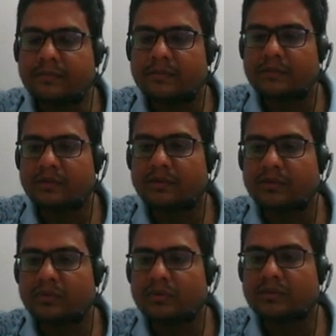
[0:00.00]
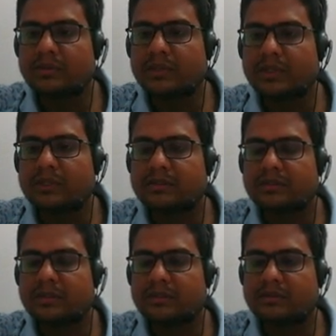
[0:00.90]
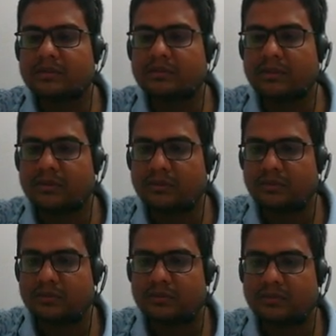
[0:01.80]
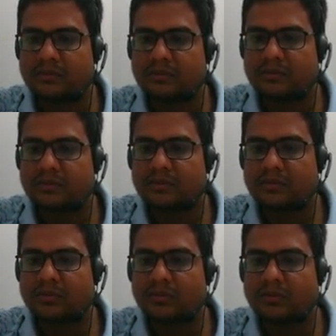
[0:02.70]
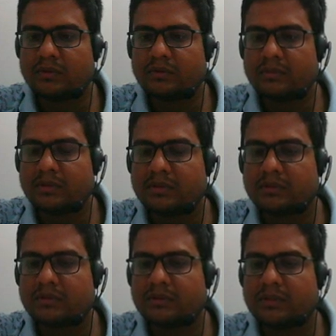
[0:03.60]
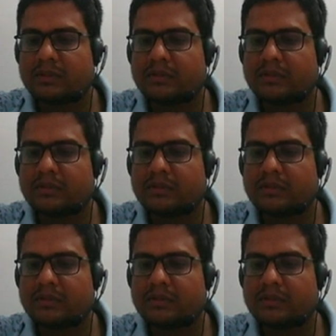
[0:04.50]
Therefore root 3x, that is equal to root over 1 minus x square.